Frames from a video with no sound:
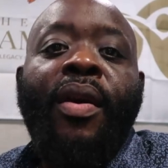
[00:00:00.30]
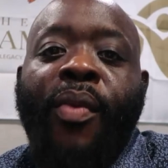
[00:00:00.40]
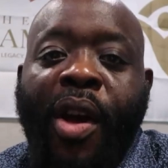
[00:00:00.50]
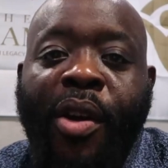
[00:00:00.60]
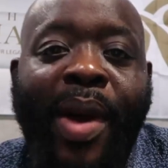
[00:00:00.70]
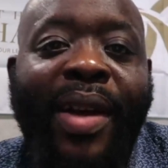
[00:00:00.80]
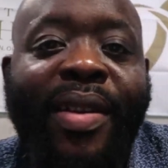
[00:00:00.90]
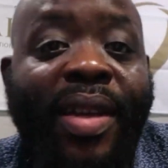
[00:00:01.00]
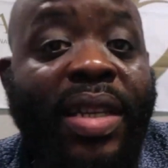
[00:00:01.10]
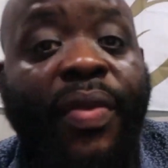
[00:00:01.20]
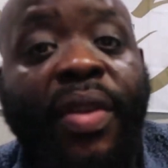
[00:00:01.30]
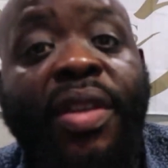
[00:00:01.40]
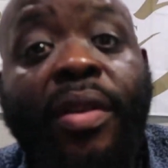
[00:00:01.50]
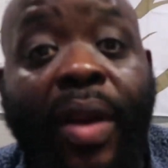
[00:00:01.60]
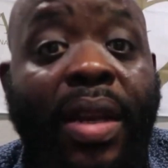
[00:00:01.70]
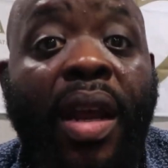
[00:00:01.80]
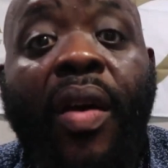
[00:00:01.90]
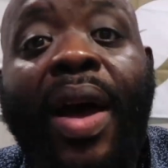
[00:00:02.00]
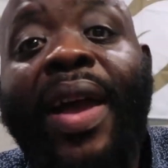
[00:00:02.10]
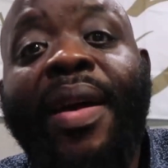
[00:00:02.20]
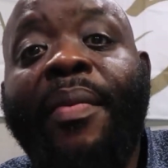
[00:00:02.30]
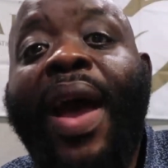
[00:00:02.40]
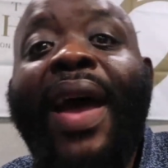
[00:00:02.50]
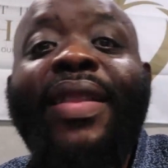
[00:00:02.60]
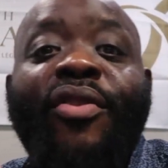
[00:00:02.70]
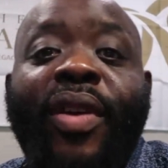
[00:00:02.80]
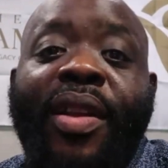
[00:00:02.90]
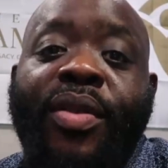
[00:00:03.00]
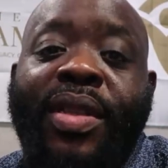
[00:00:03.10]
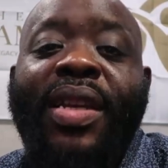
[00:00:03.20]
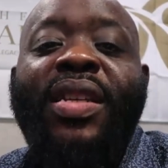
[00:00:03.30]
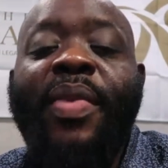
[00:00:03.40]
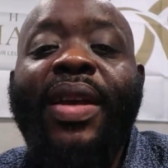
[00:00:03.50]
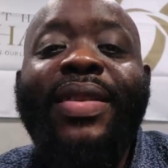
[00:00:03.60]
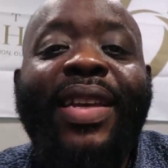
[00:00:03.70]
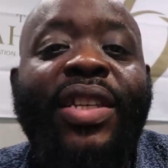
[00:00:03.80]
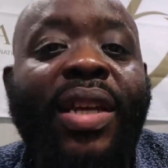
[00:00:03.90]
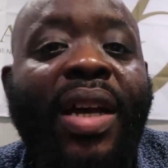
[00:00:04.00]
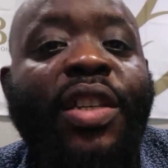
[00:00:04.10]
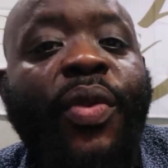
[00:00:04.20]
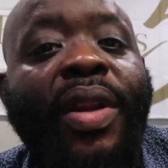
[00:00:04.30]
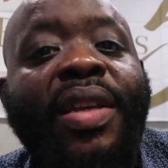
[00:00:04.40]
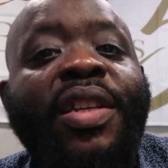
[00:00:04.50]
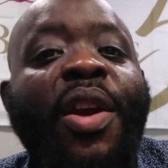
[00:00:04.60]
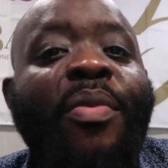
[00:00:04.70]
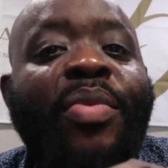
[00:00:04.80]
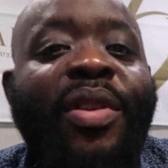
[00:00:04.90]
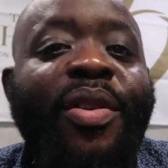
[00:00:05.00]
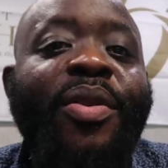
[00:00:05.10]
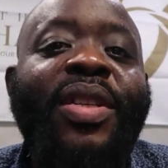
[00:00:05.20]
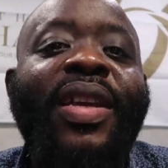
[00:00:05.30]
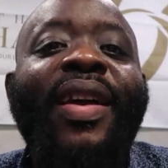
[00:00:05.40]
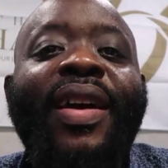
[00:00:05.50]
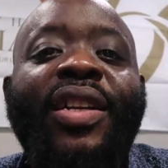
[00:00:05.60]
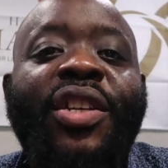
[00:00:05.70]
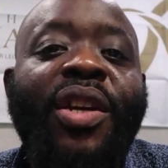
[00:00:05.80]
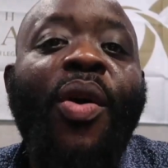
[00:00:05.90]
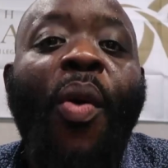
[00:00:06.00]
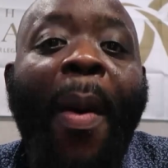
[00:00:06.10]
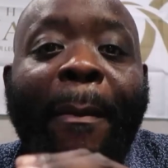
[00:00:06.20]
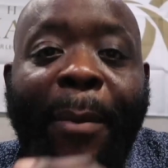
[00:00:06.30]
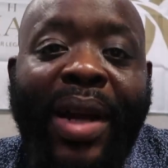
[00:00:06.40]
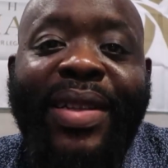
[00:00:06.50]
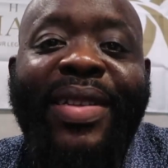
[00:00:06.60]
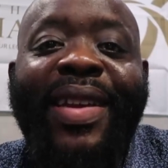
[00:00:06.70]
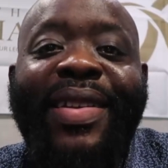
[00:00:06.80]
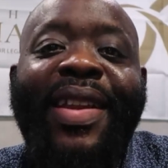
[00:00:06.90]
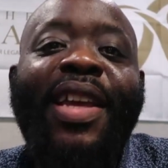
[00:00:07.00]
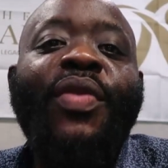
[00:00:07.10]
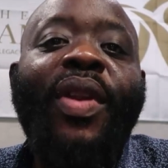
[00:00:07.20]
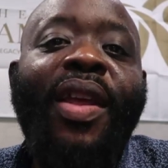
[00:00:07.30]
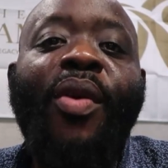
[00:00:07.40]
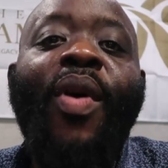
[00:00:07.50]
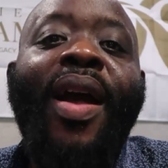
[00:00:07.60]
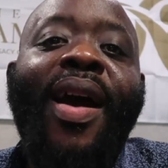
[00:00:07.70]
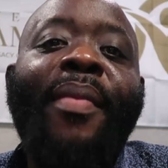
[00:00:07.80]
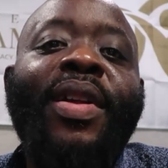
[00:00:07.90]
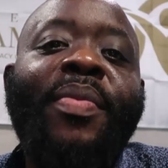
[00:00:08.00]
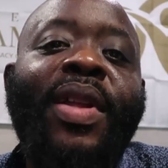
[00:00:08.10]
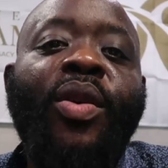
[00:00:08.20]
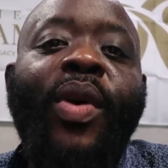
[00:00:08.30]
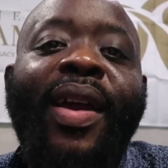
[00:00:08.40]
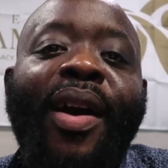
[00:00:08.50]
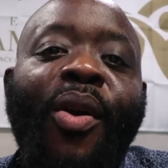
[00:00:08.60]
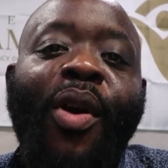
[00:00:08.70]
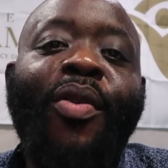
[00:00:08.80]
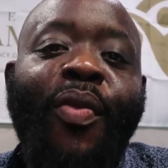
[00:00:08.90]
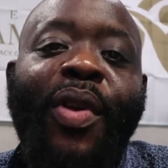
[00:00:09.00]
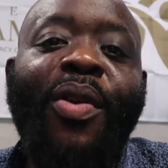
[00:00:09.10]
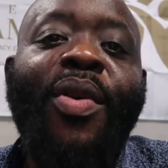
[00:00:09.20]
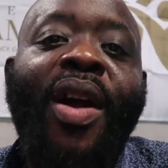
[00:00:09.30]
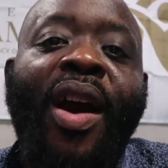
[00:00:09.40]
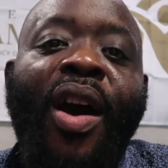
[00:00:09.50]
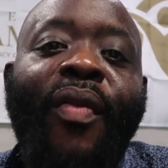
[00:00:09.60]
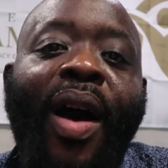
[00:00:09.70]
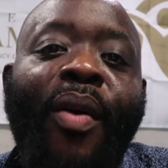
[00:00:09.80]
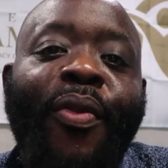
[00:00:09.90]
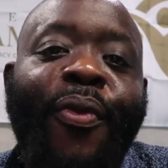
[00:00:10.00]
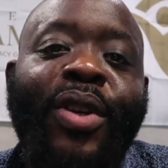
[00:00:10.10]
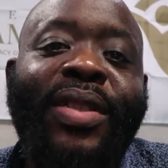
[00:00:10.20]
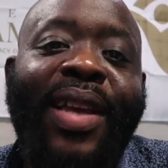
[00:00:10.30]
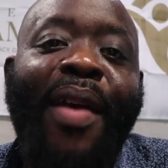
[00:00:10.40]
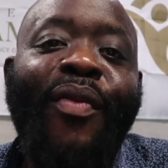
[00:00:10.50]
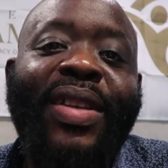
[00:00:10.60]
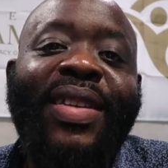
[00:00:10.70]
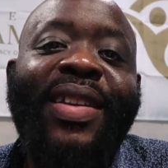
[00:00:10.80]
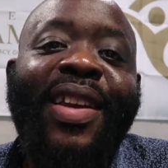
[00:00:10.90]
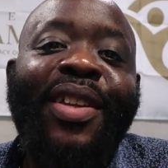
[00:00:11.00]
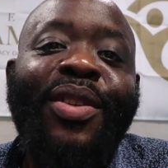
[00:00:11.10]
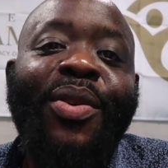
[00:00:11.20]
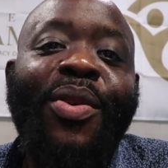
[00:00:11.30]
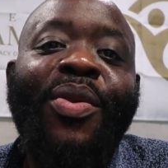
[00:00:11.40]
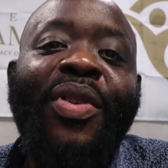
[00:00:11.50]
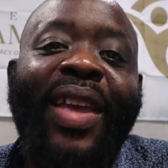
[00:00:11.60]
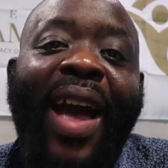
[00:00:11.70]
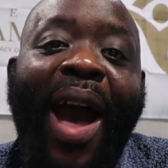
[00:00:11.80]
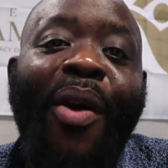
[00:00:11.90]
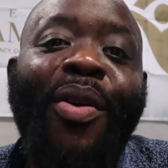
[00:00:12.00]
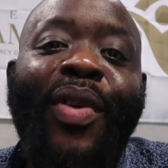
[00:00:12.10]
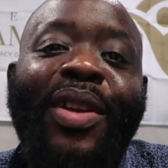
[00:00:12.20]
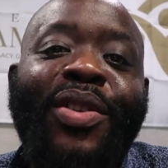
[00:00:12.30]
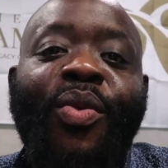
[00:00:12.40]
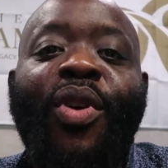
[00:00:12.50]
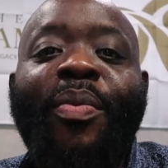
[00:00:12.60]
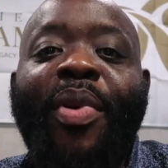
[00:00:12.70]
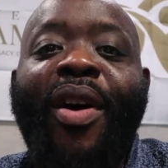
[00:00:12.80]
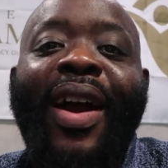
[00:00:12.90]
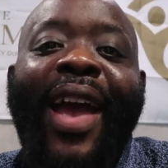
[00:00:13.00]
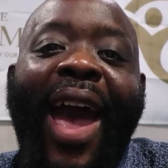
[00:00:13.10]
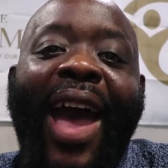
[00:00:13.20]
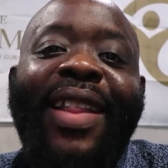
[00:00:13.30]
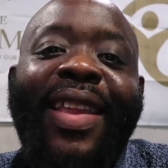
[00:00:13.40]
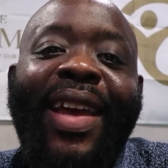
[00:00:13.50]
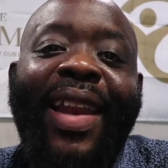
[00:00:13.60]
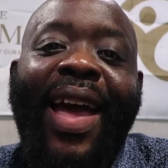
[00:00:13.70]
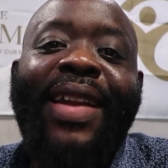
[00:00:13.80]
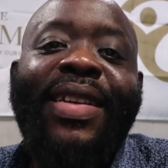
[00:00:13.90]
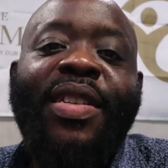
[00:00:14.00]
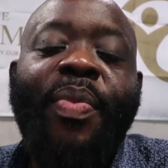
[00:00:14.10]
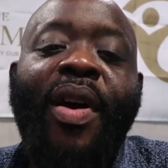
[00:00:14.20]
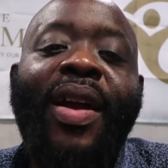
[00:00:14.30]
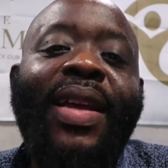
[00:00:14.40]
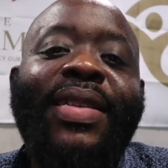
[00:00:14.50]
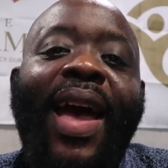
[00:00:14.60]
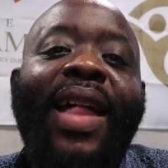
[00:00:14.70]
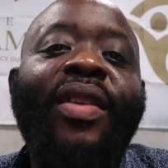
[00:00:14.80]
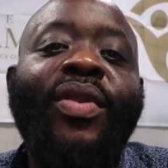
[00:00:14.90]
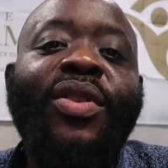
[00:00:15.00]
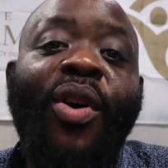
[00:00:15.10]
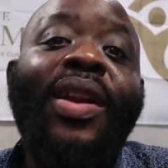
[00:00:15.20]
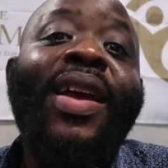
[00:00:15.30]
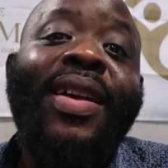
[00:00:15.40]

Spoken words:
Welcome back to DeezyVision. Right now I am at the radio station because I just finished producing a show, but in today's video I'm going to be doing a quick review of our first time visit to the Aquaventure water park at the Atlantis Paradise Island Resort.